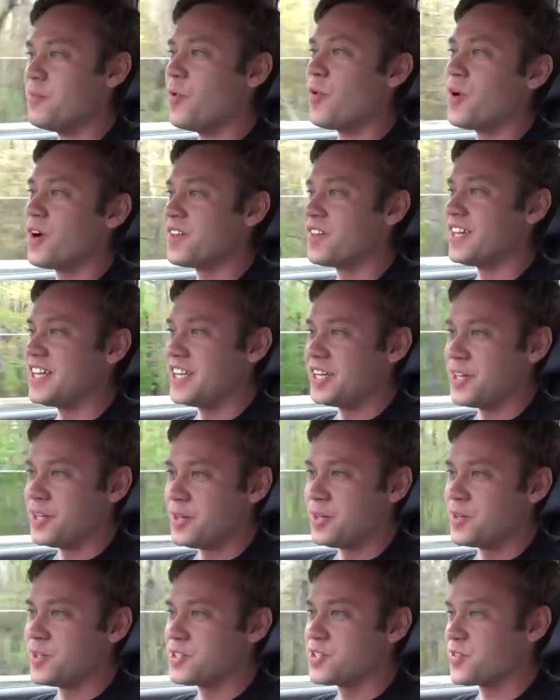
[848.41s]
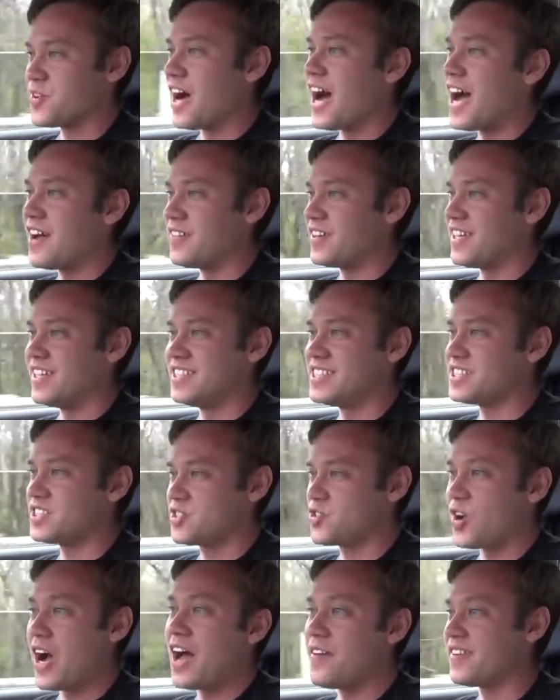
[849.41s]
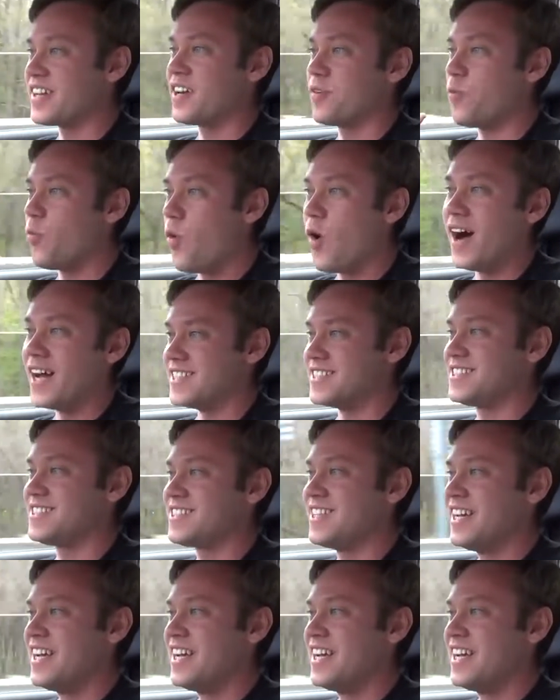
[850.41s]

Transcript: more that you drive it, and just driving it once,